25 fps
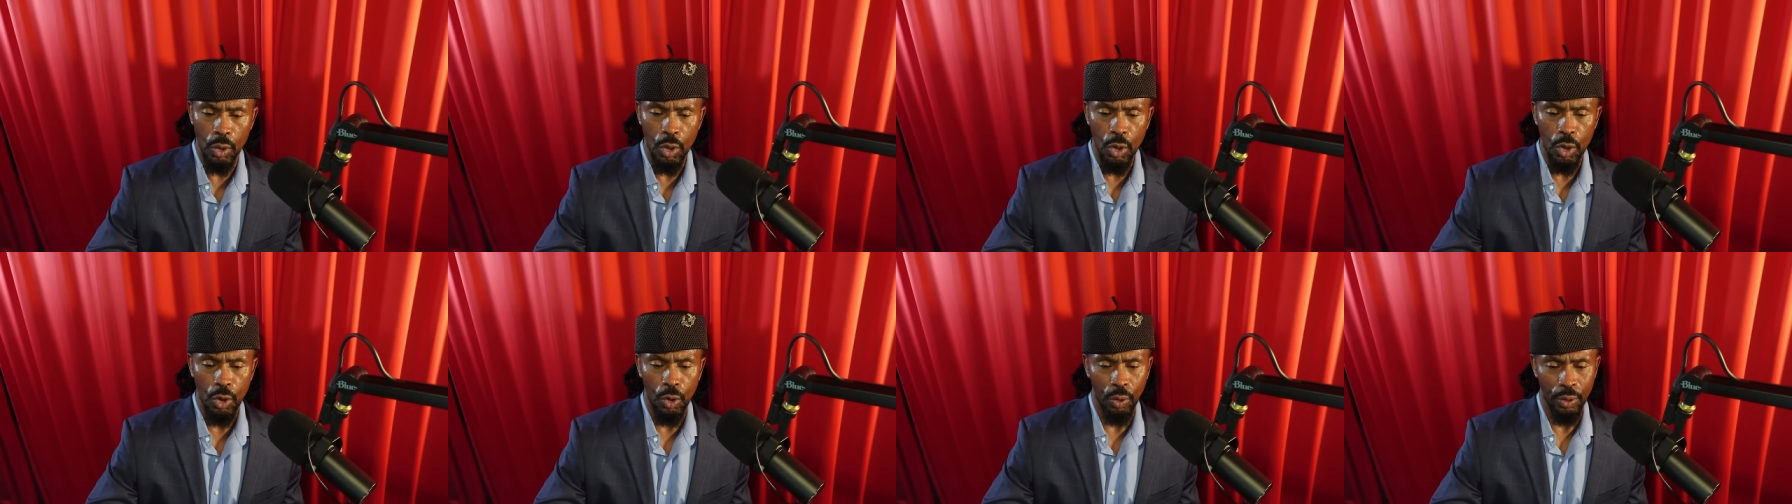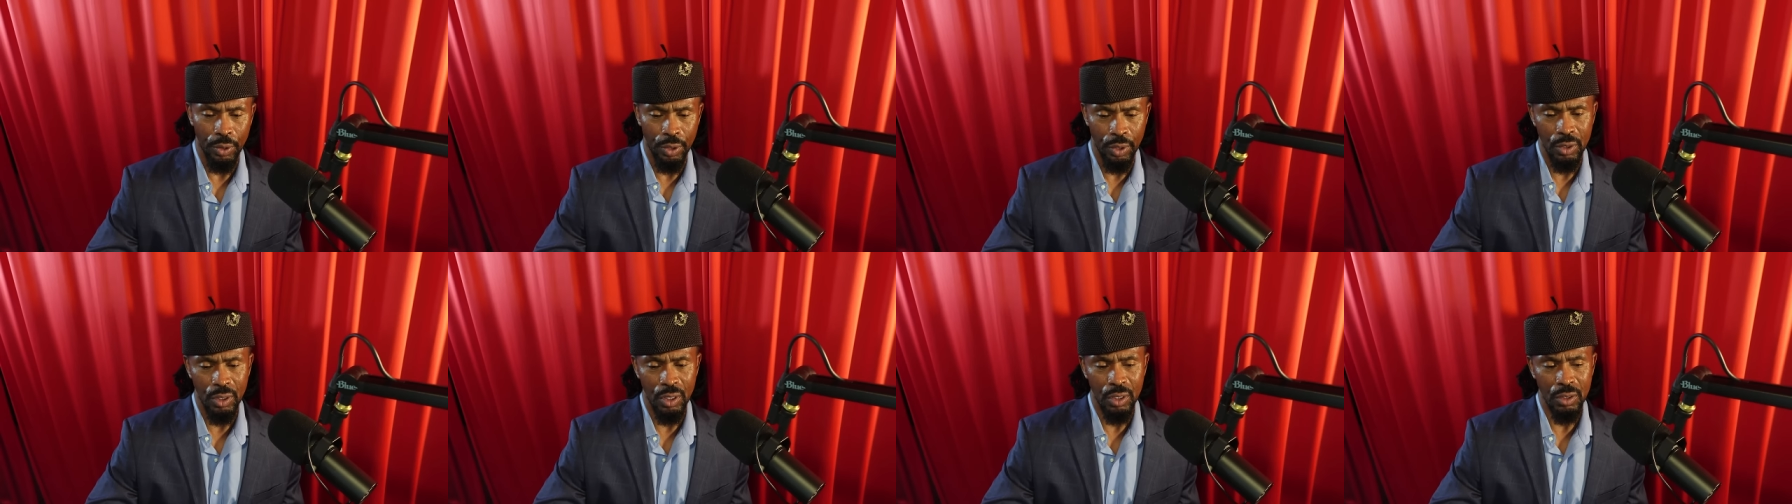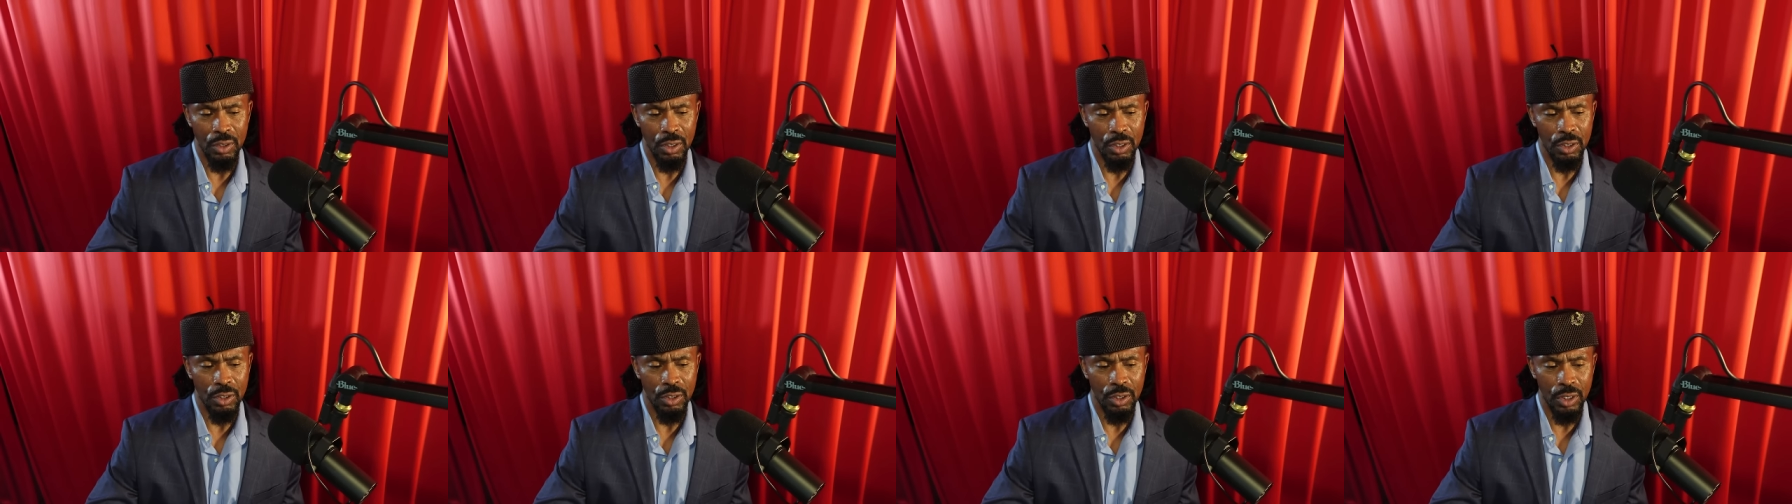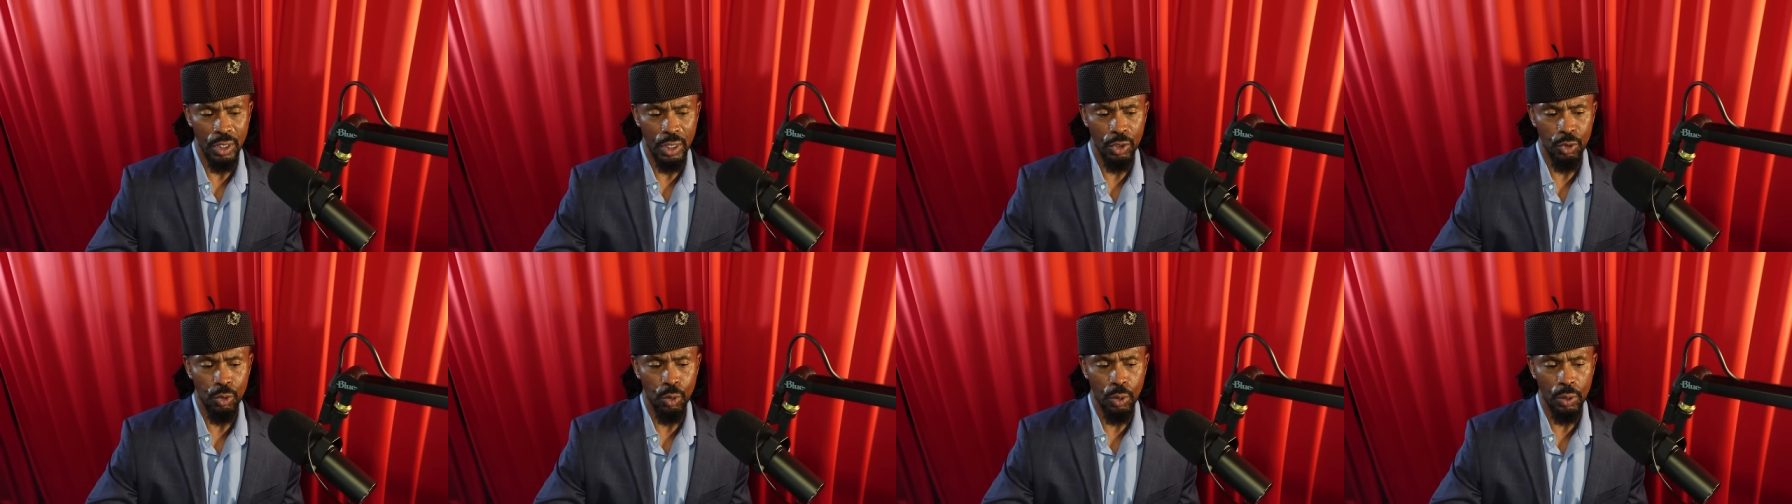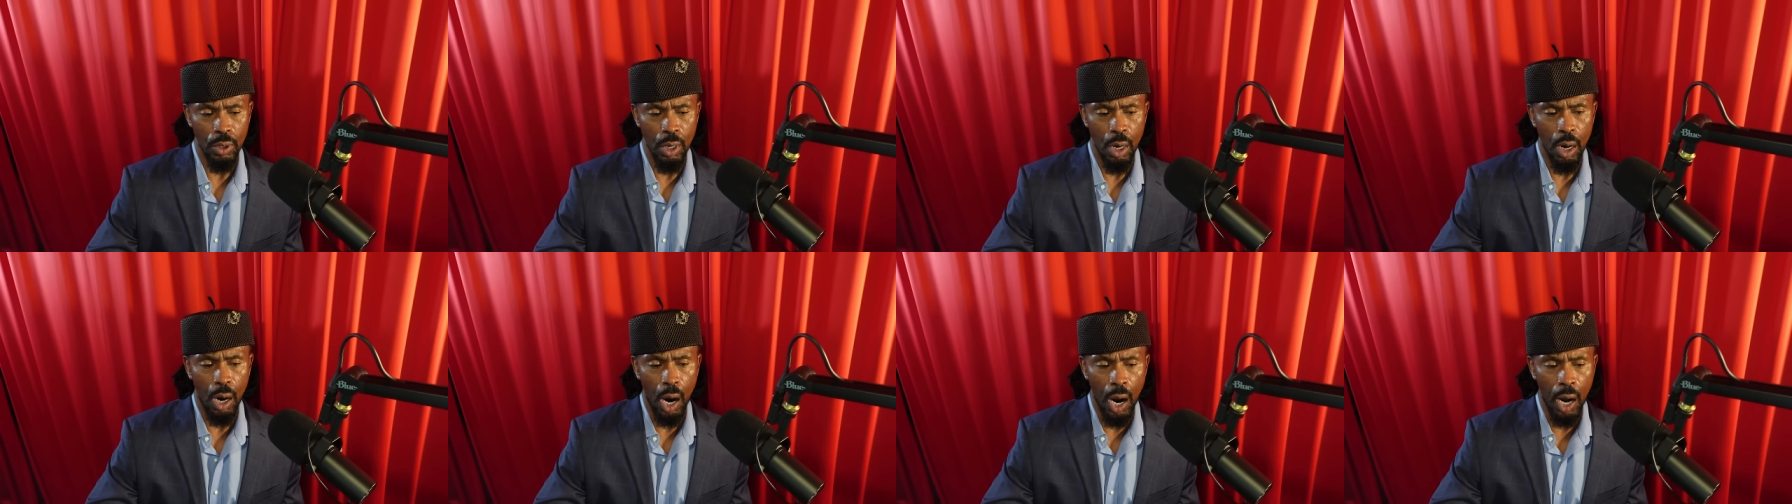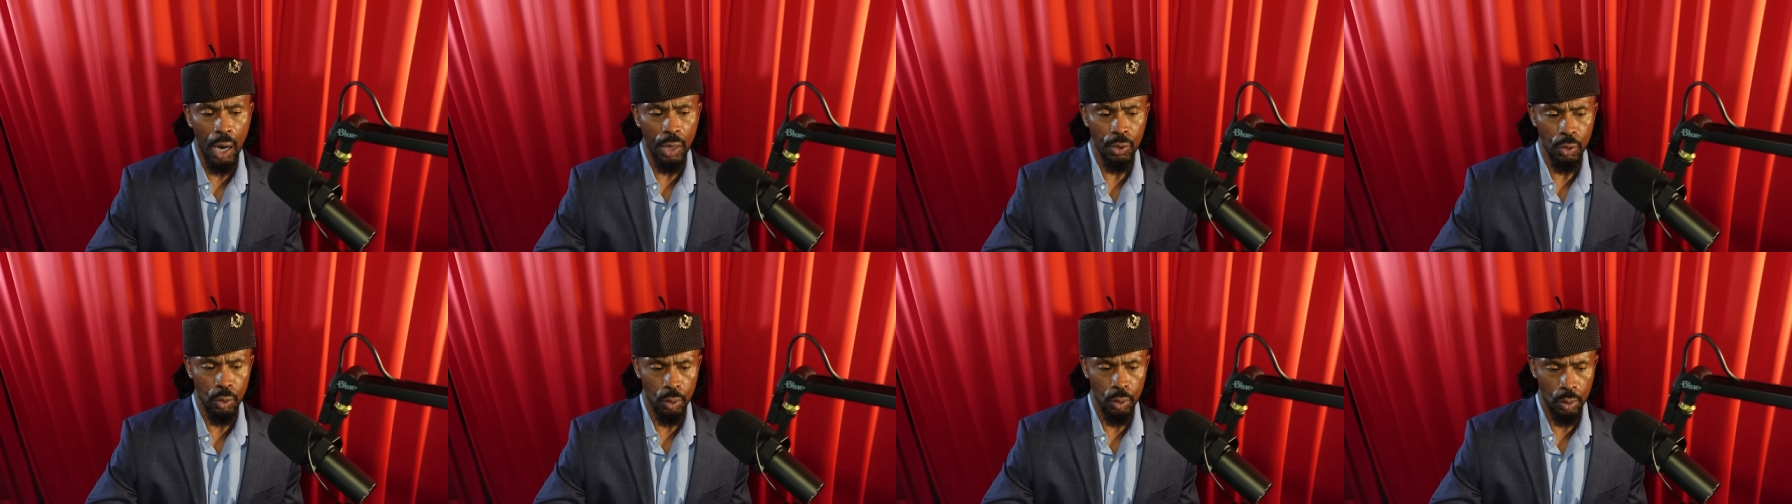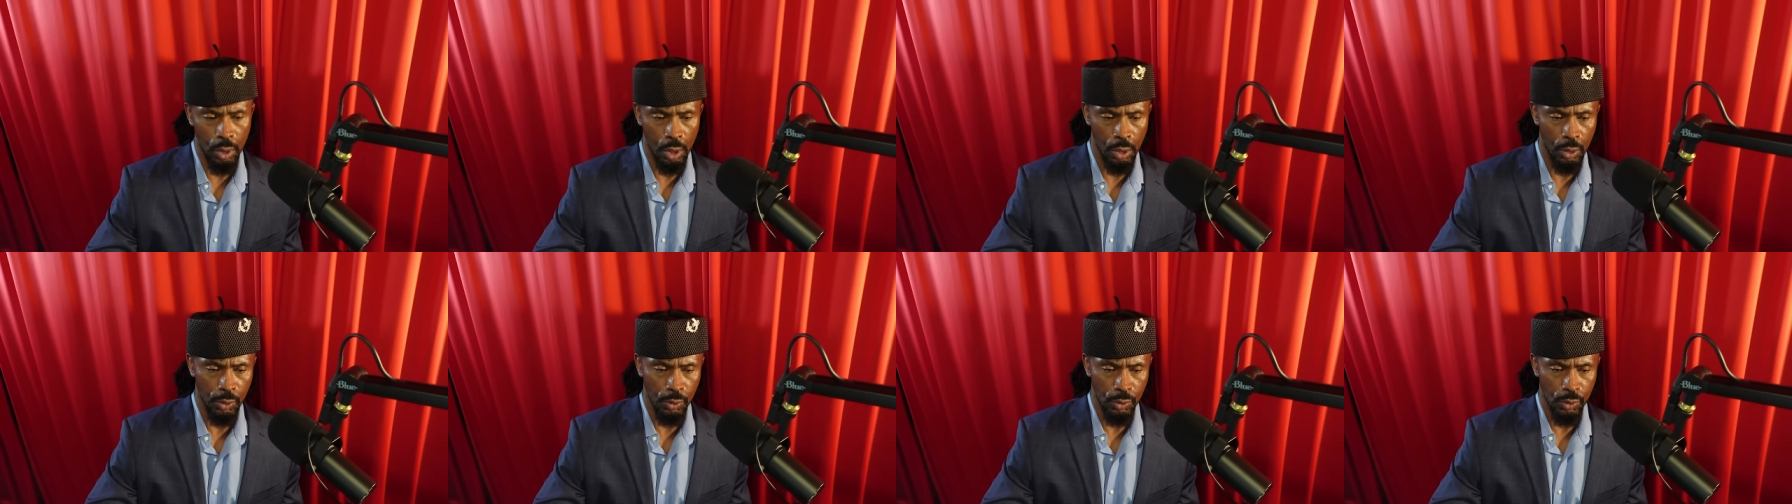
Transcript: or you need to settle on an auto loan.